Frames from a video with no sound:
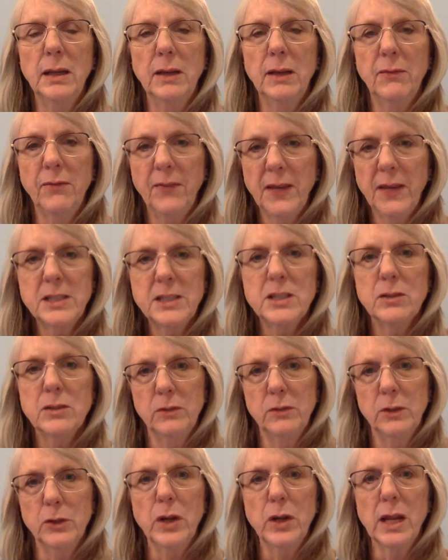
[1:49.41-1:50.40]

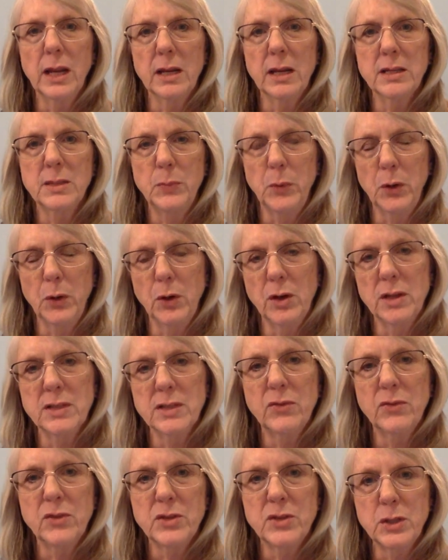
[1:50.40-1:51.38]
effective learning
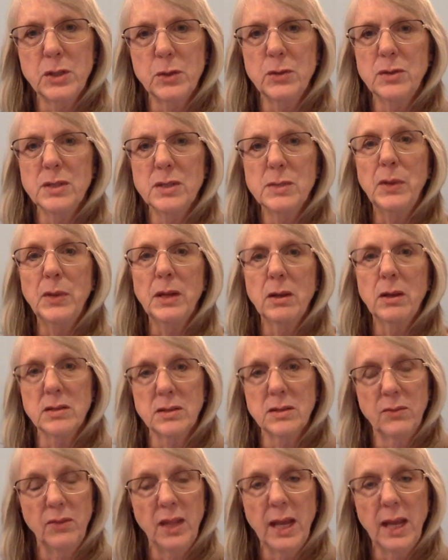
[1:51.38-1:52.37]
experience for students
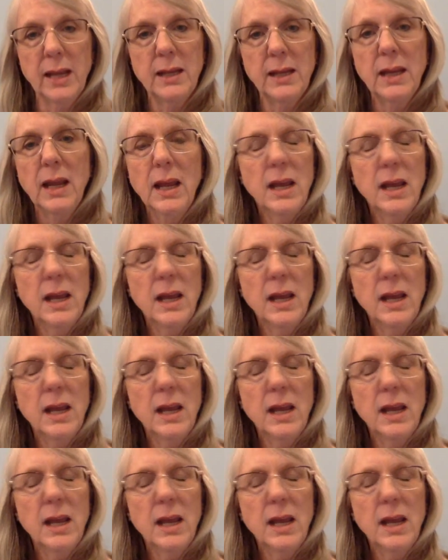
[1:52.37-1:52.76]
because of that.